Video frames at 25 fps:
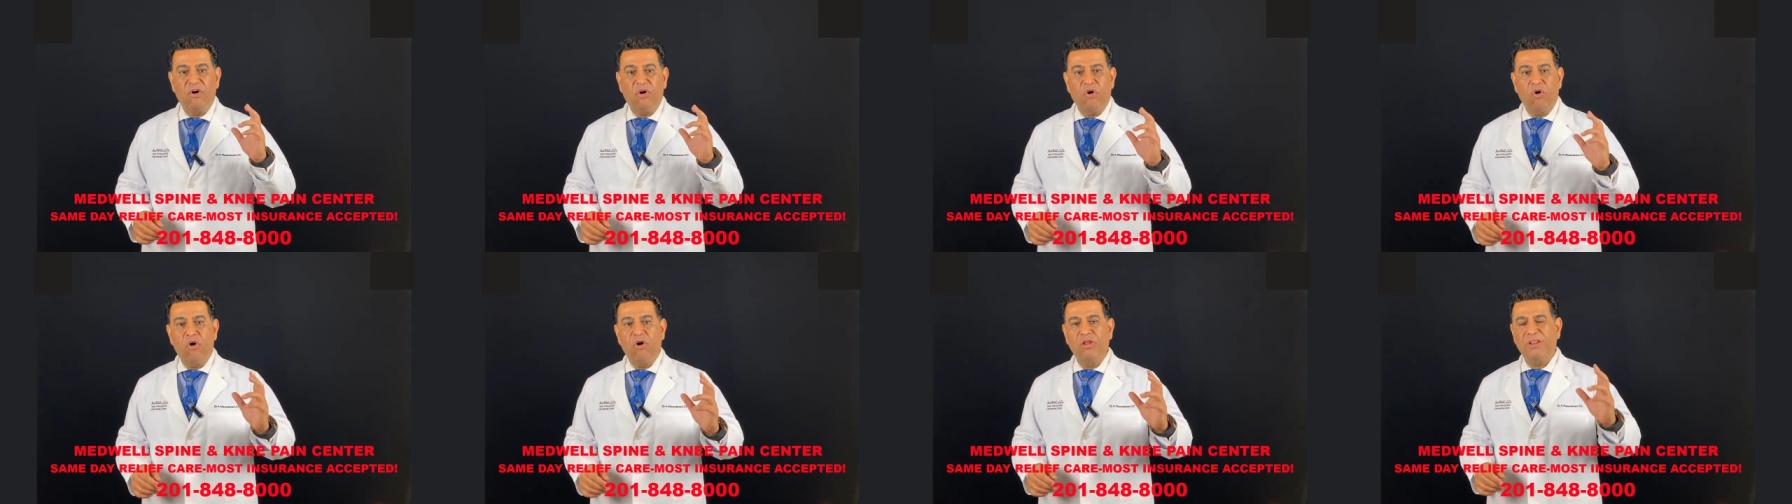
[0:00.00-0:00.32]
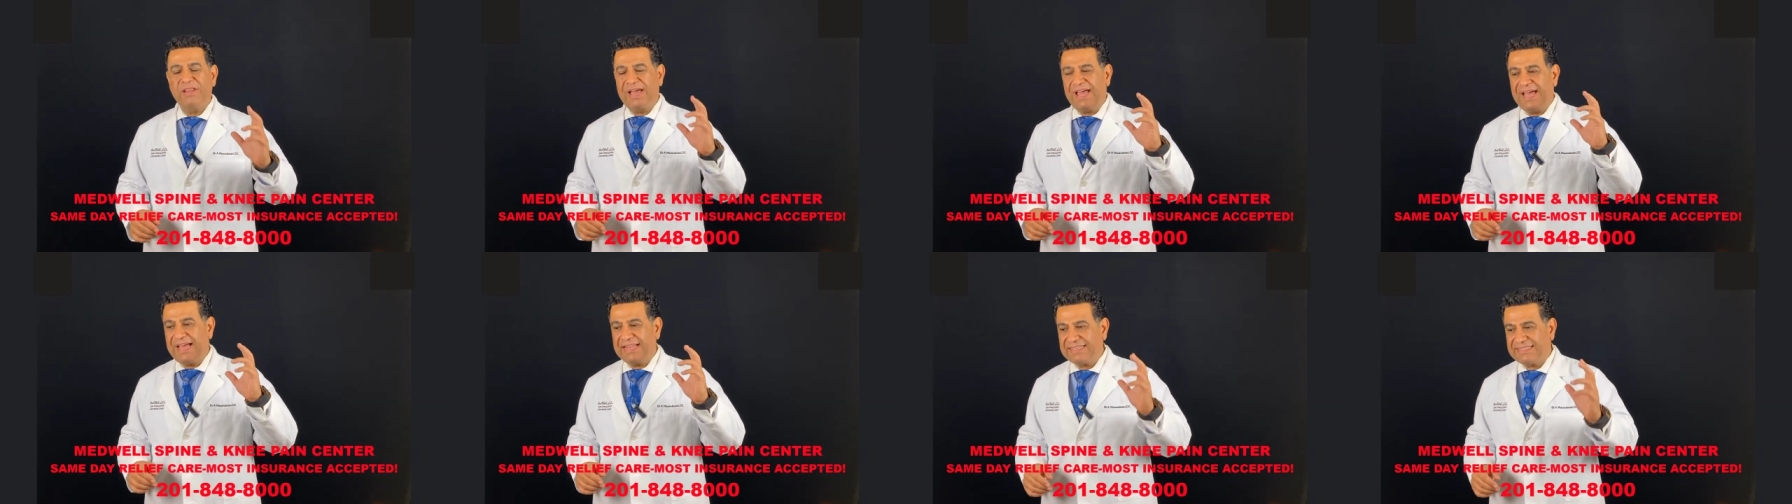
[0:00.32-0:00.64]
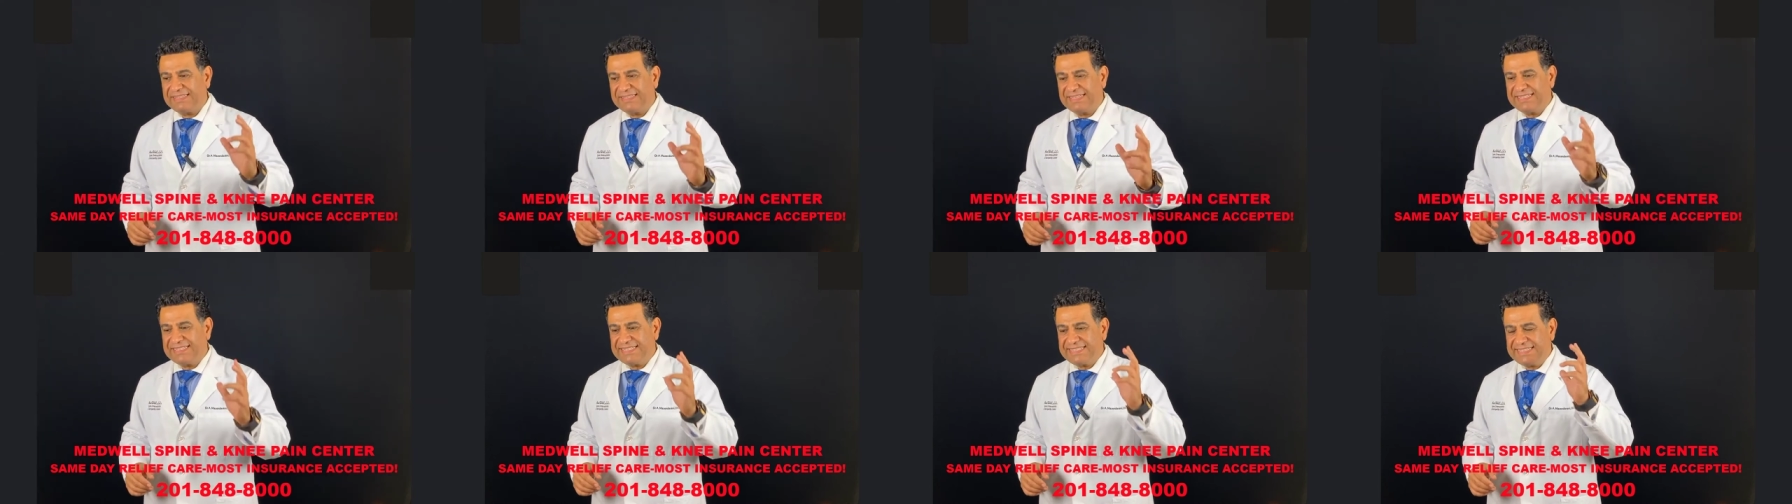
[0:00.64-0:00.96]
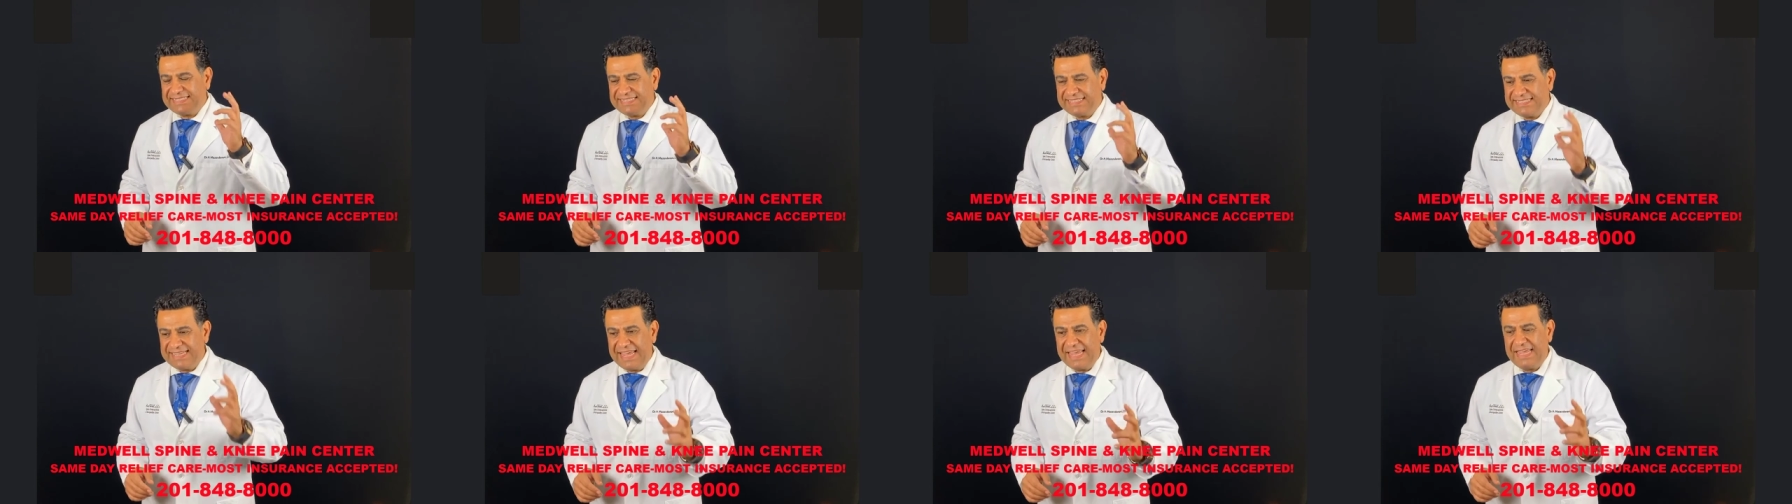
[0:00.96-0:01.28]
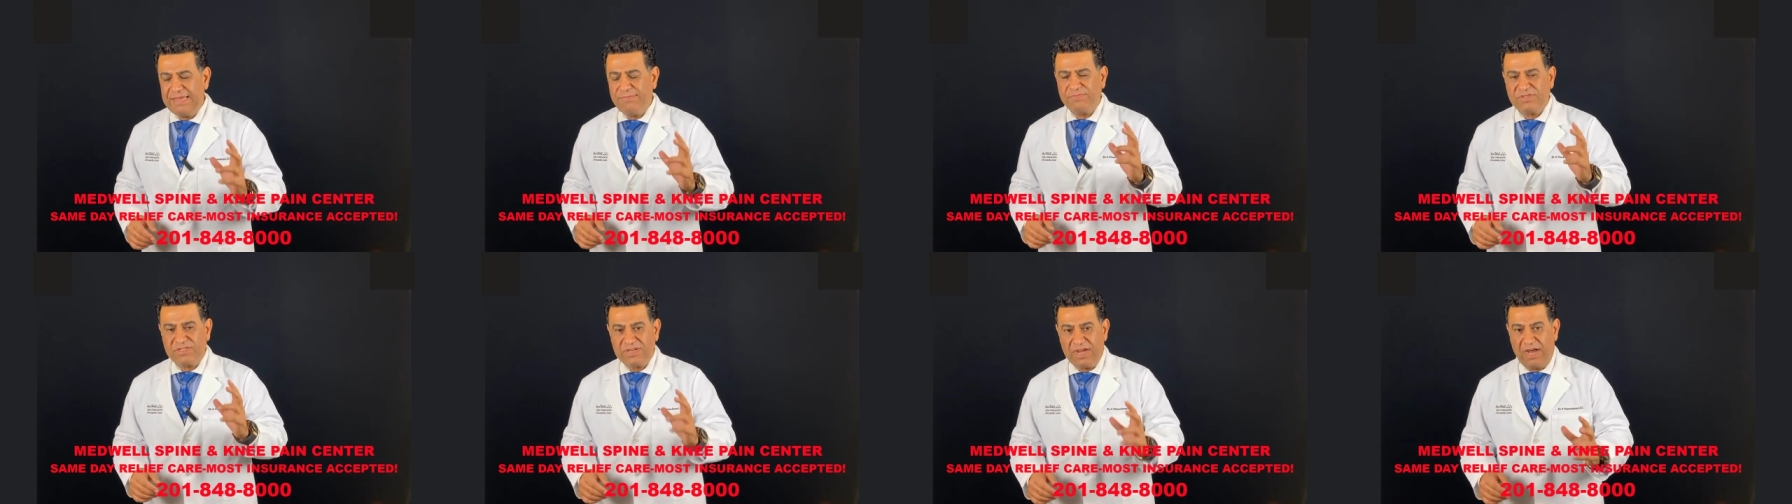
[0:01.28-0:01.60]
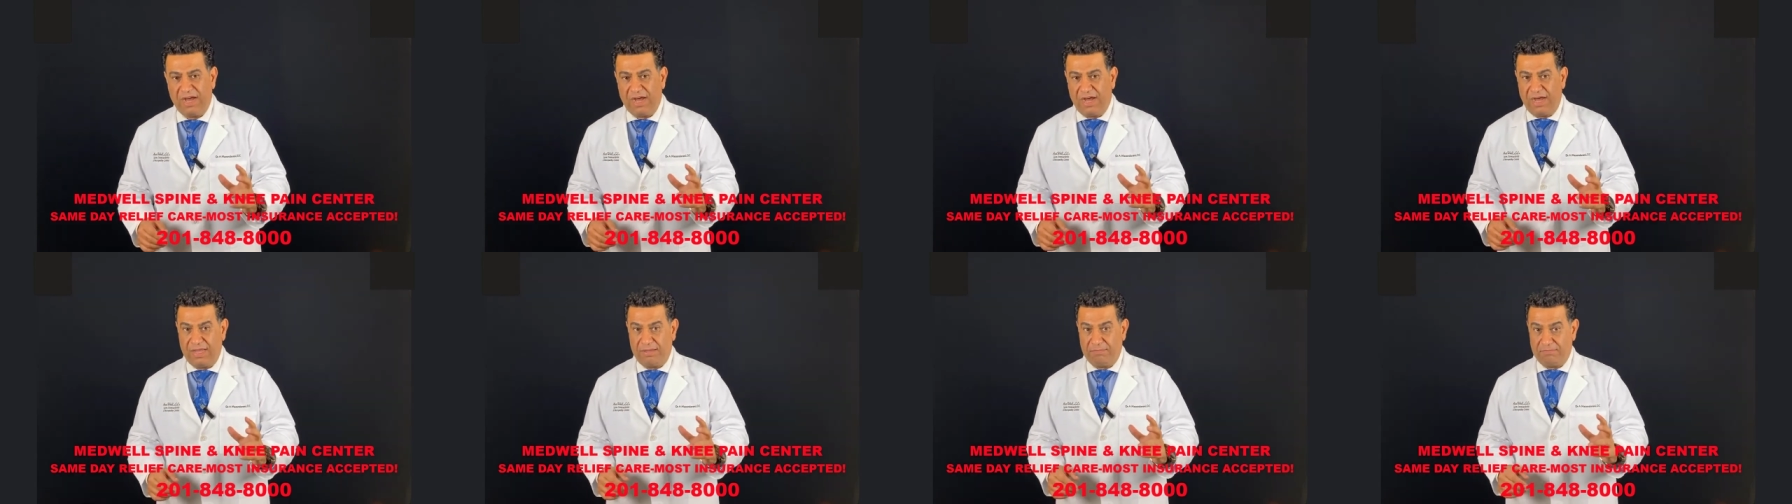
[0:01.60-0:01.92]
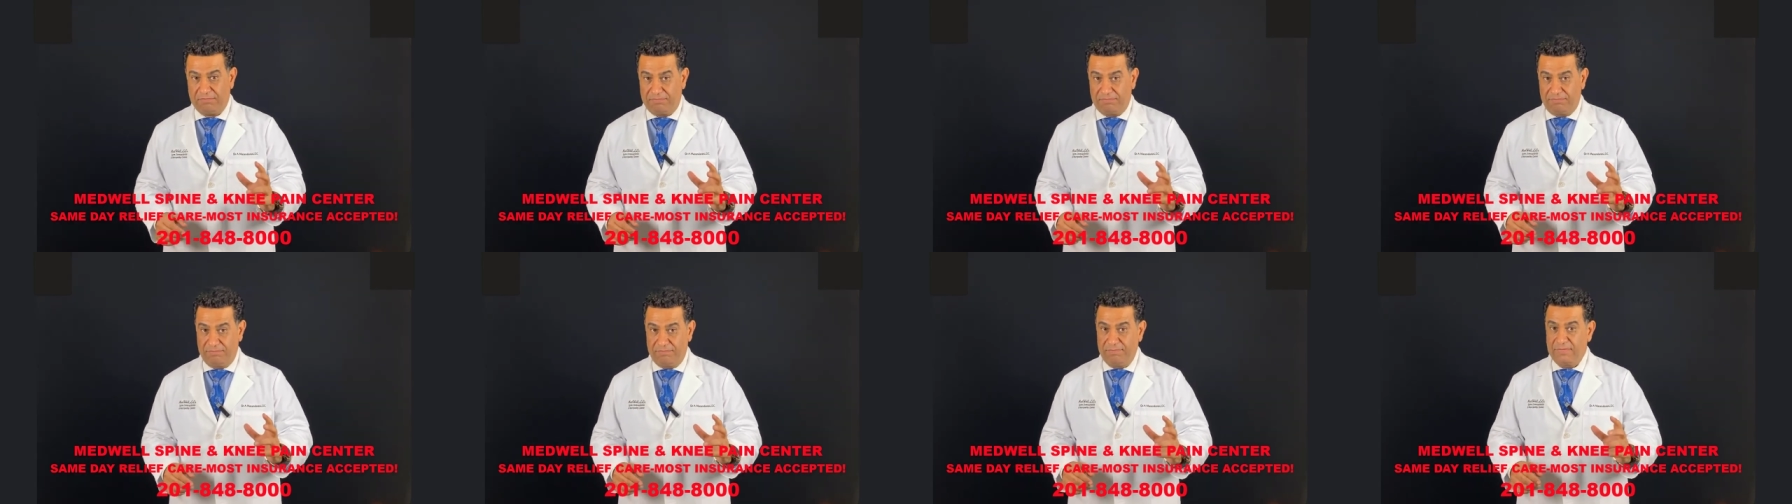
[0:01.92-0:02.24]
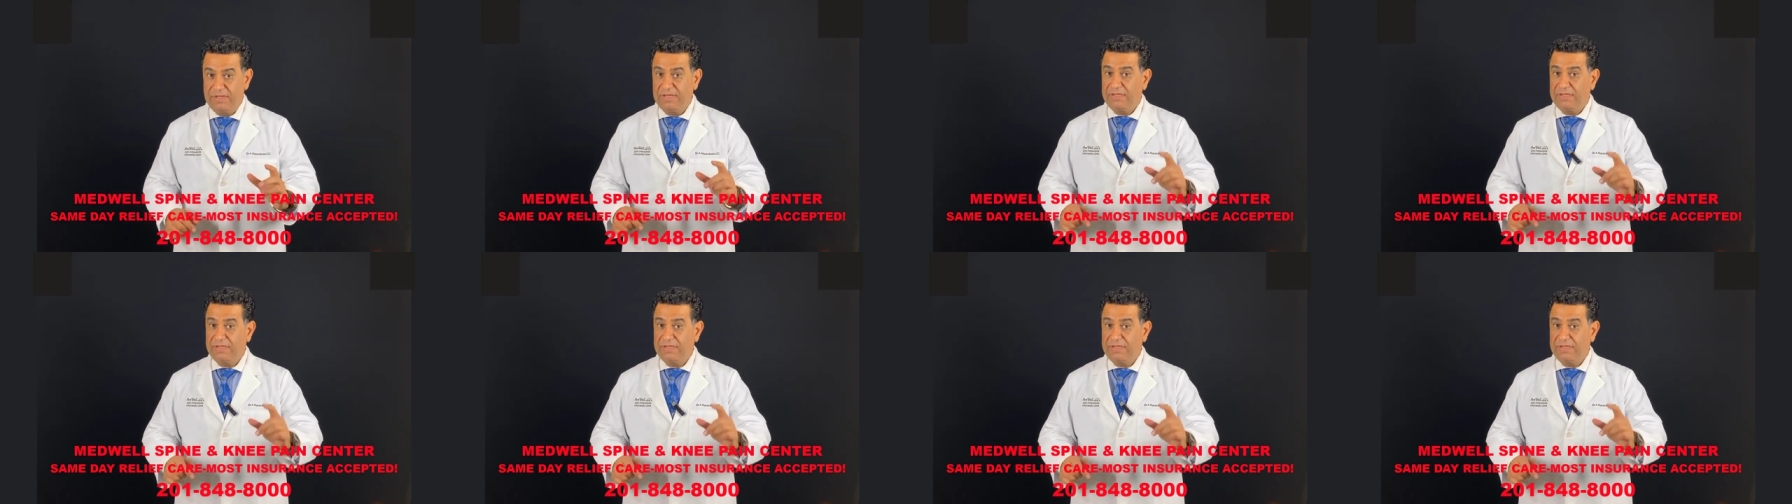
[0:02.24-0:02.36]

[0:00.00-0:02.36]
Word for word: all at the same time.